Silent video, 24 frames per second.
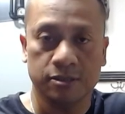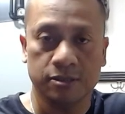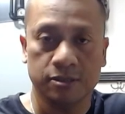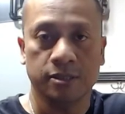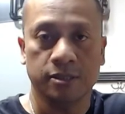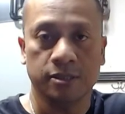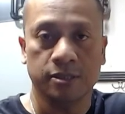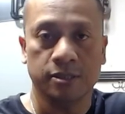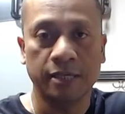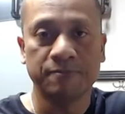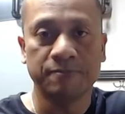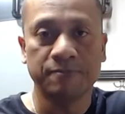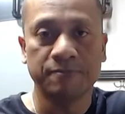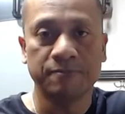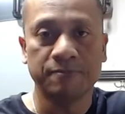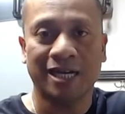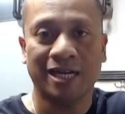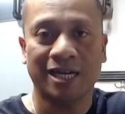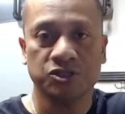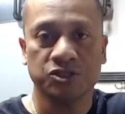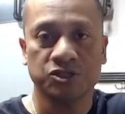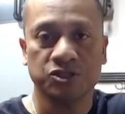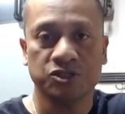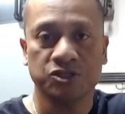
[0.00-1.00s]
nim
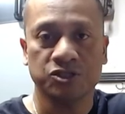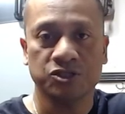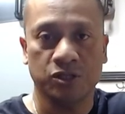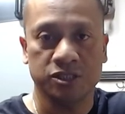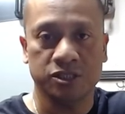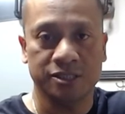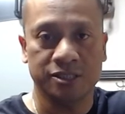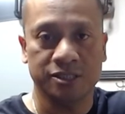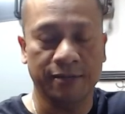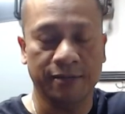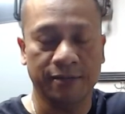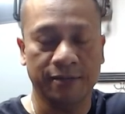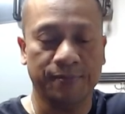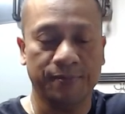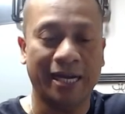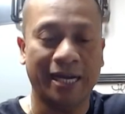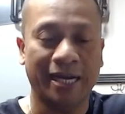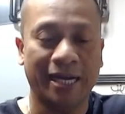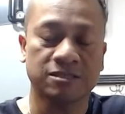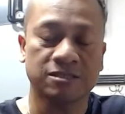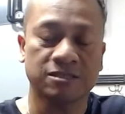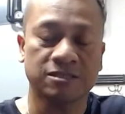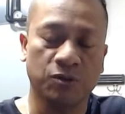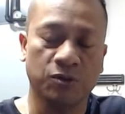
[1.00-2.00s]
chow sauce dip
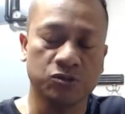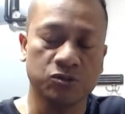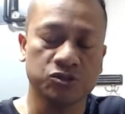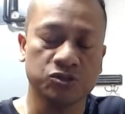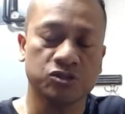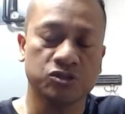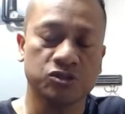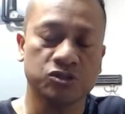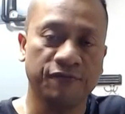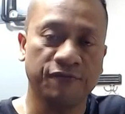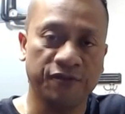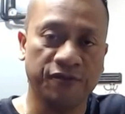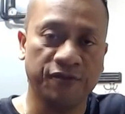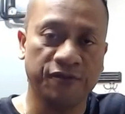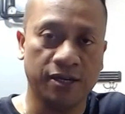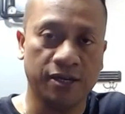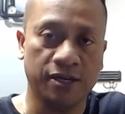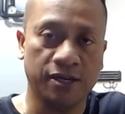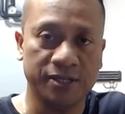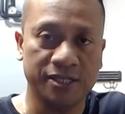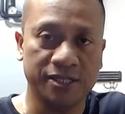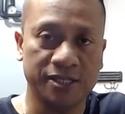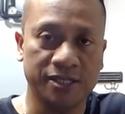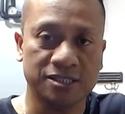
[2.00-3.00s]
as opposed to the
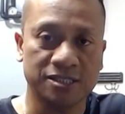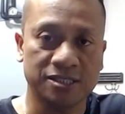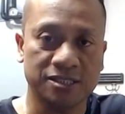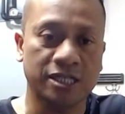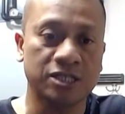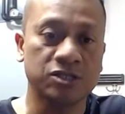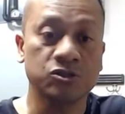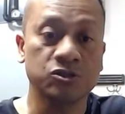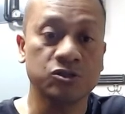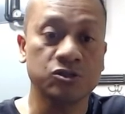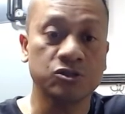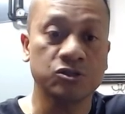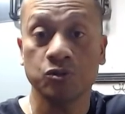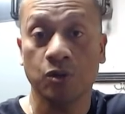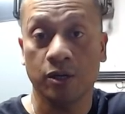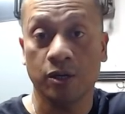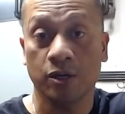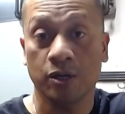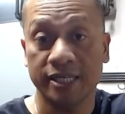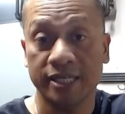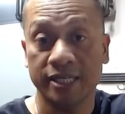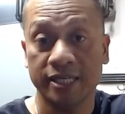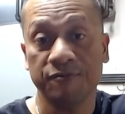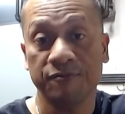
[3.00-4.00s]
Vietnamese they do uh,
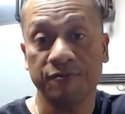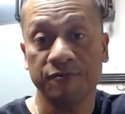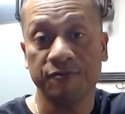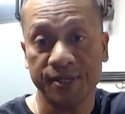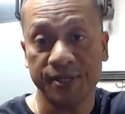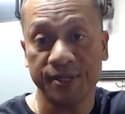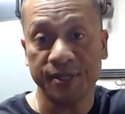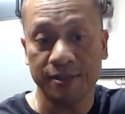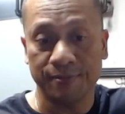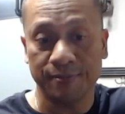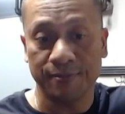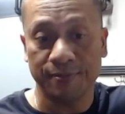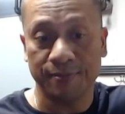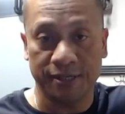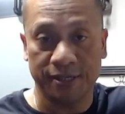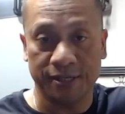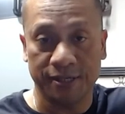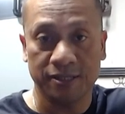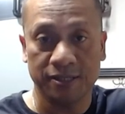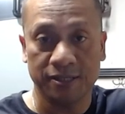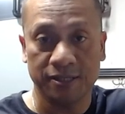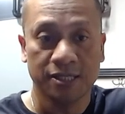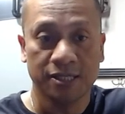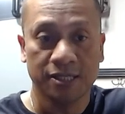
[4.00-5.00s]
they give you peanut butter
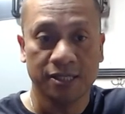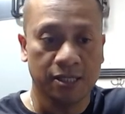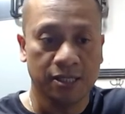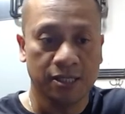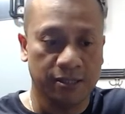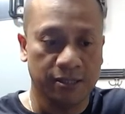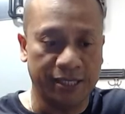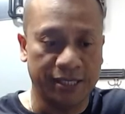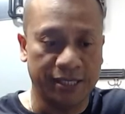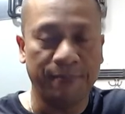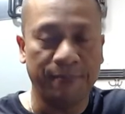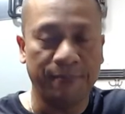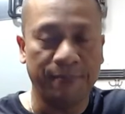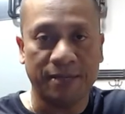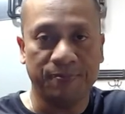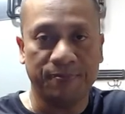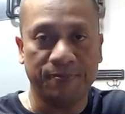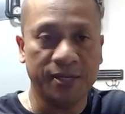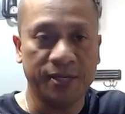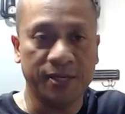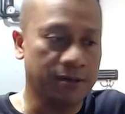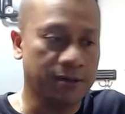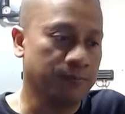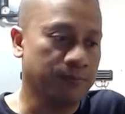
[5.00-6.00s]
they make
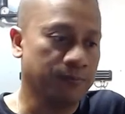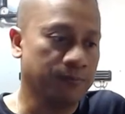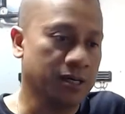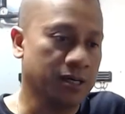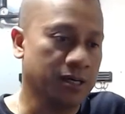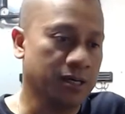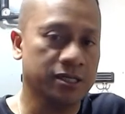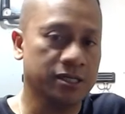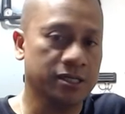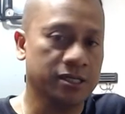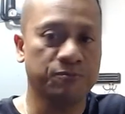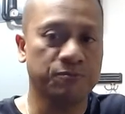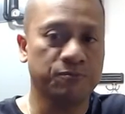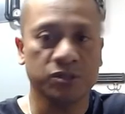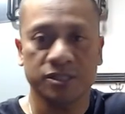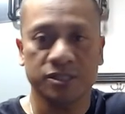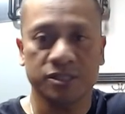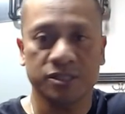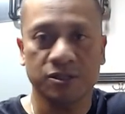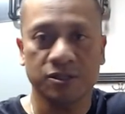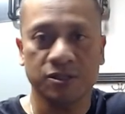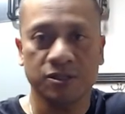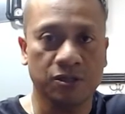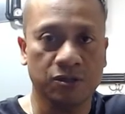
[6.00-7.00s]
peanut butter they put
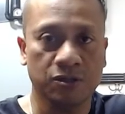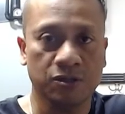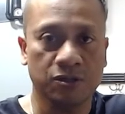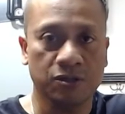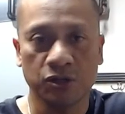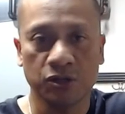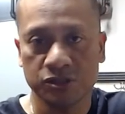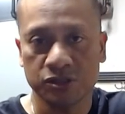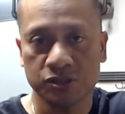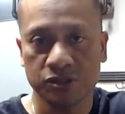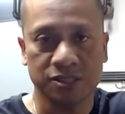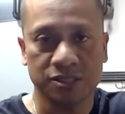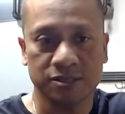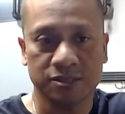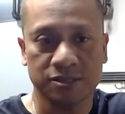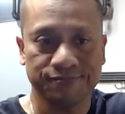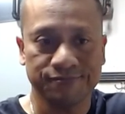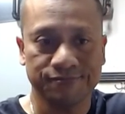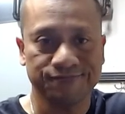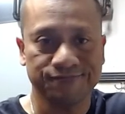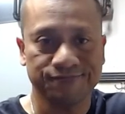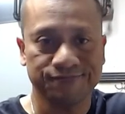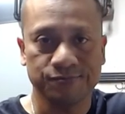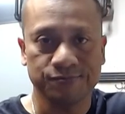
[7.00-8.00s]
their uh, all those
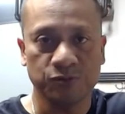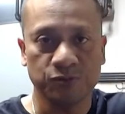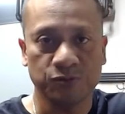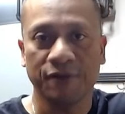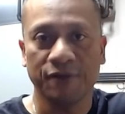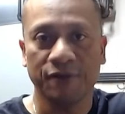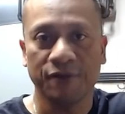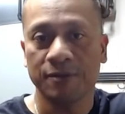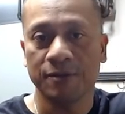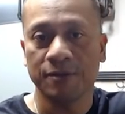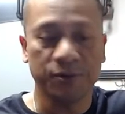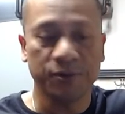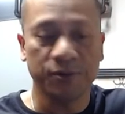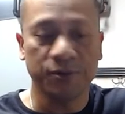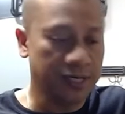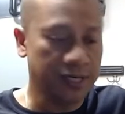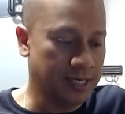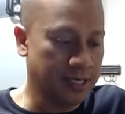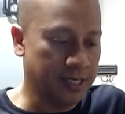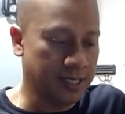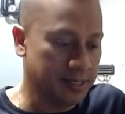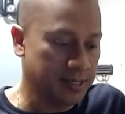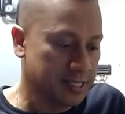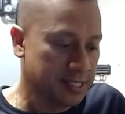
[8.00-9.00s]
whatever they put in
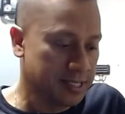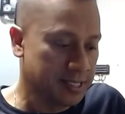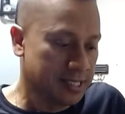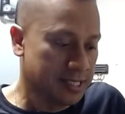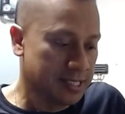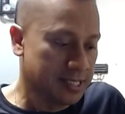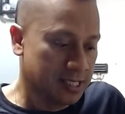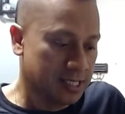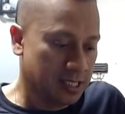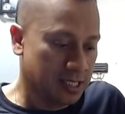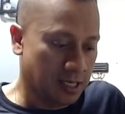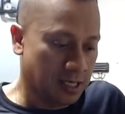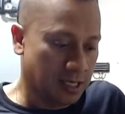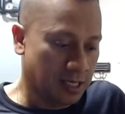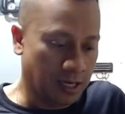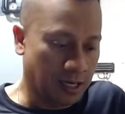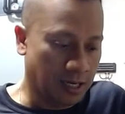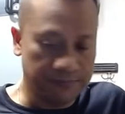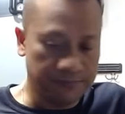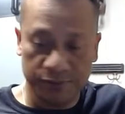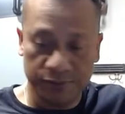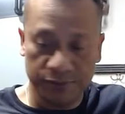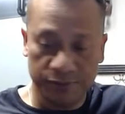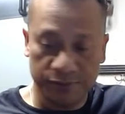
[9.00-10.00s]
there
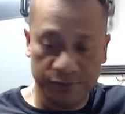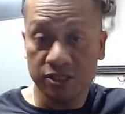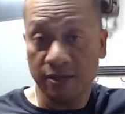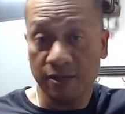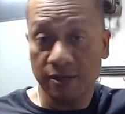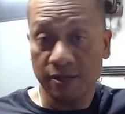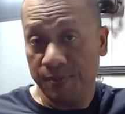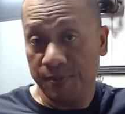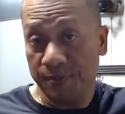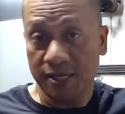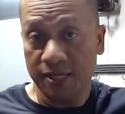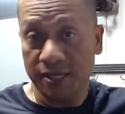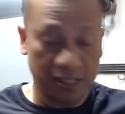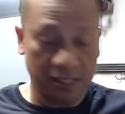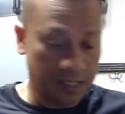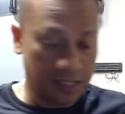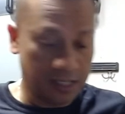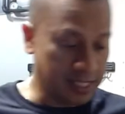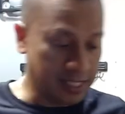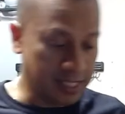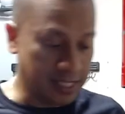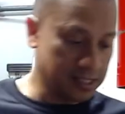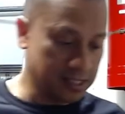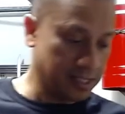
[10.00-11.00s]
um, you dip it and
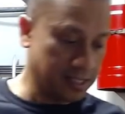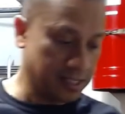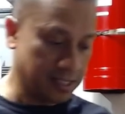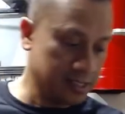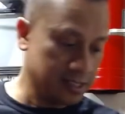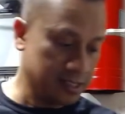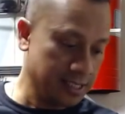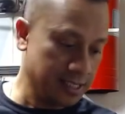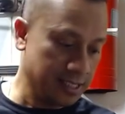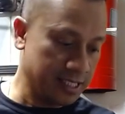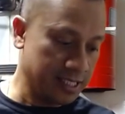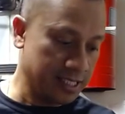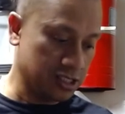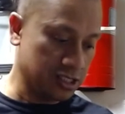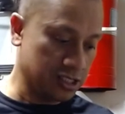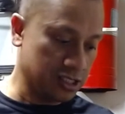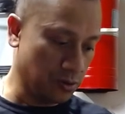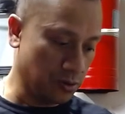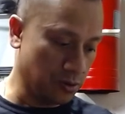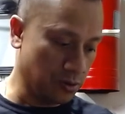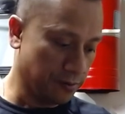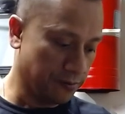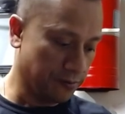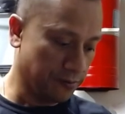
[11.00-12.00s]
that's it it's nice
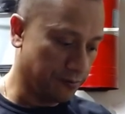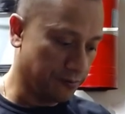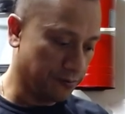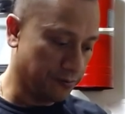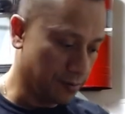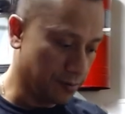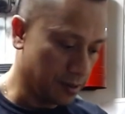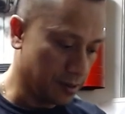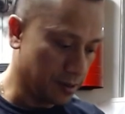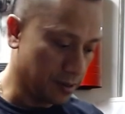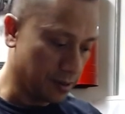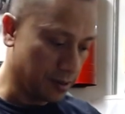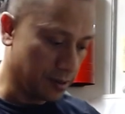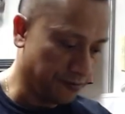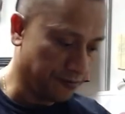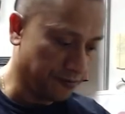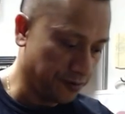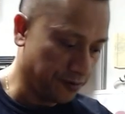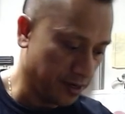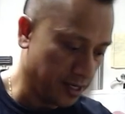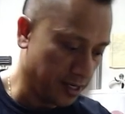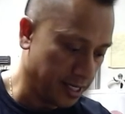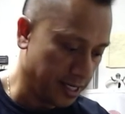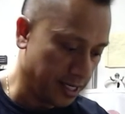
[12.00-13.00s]
so
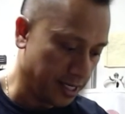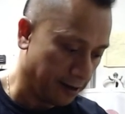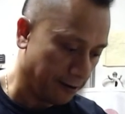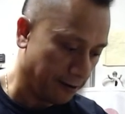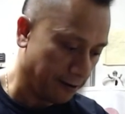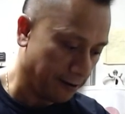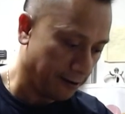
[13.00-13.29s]
for here